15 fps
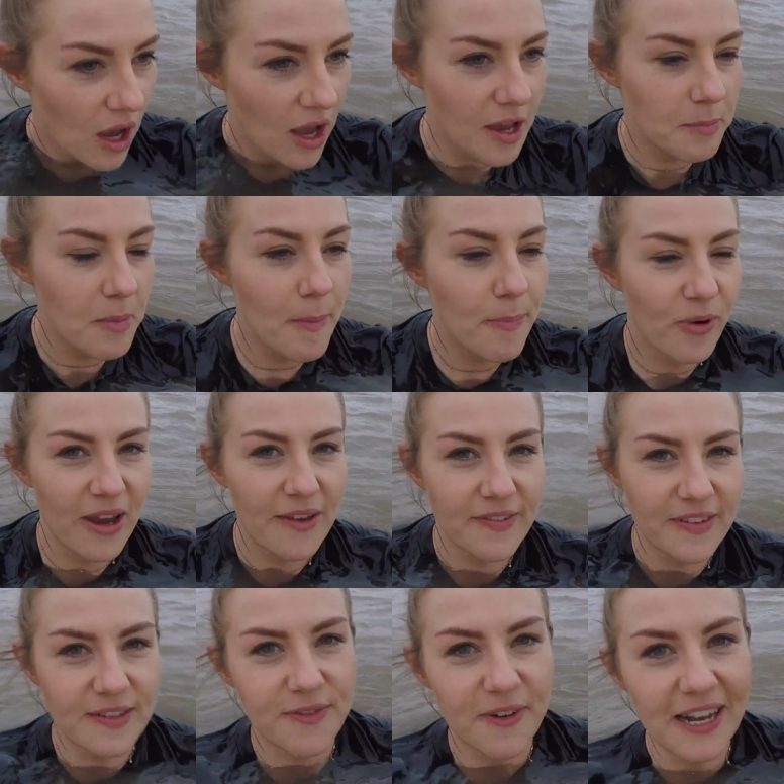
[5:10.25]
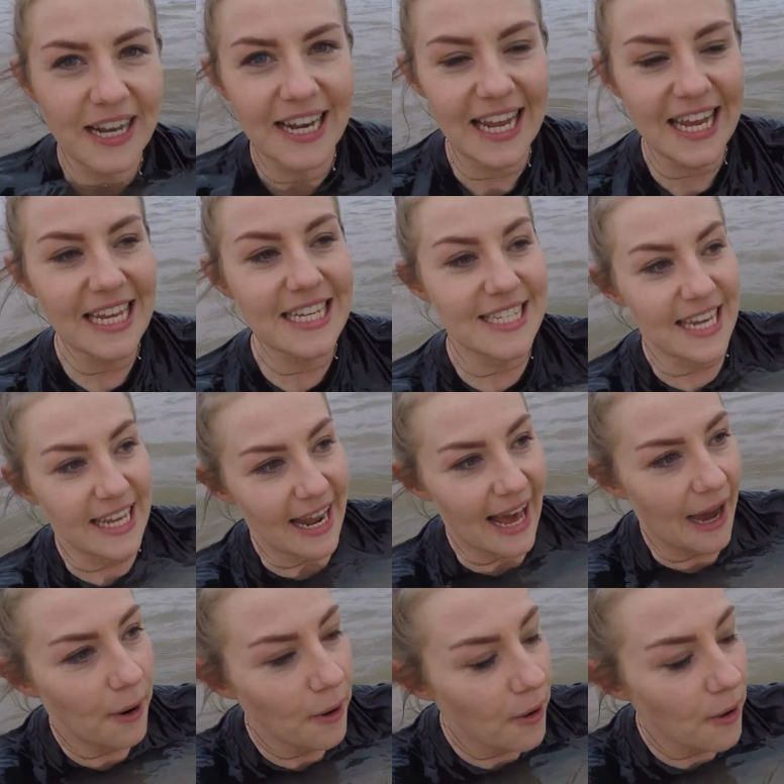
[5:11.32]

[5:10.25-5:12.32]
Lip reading: My breathing's feeling easier now.